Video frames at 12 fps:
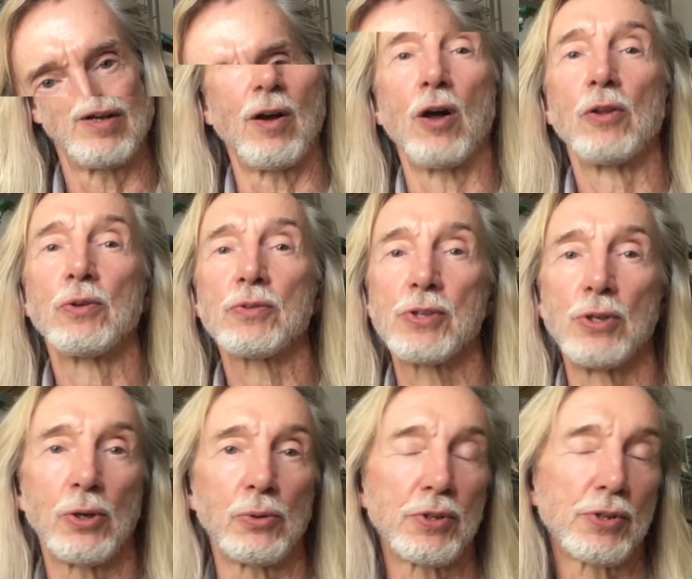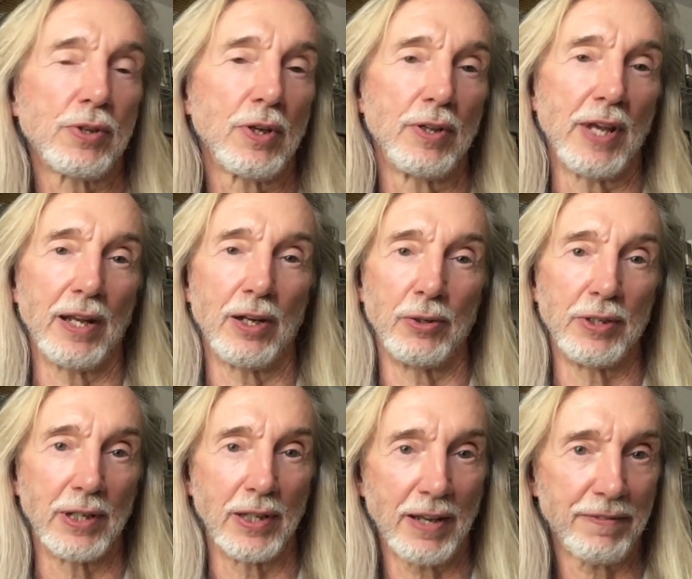All those notes that are
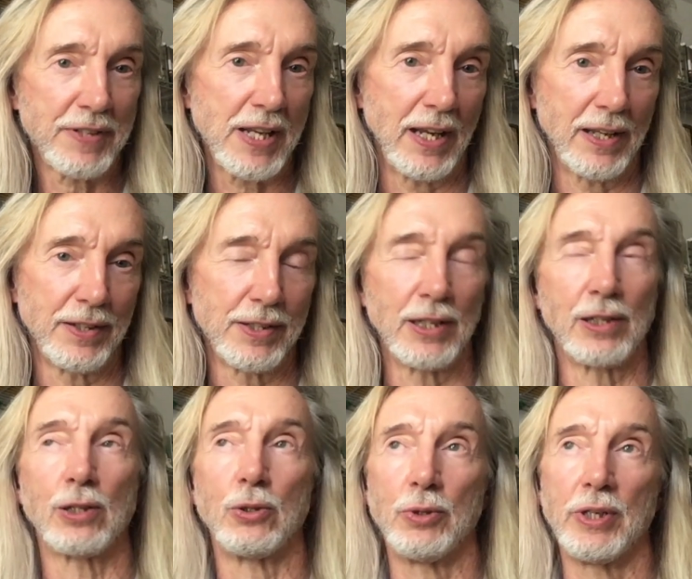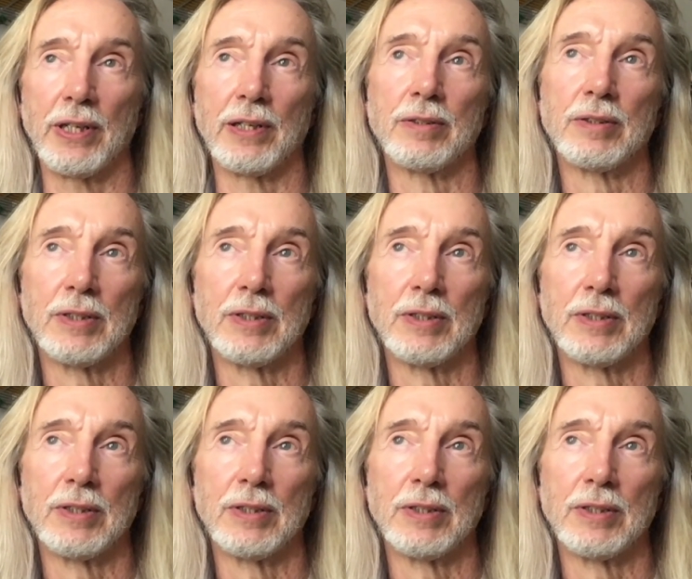in the left hand, including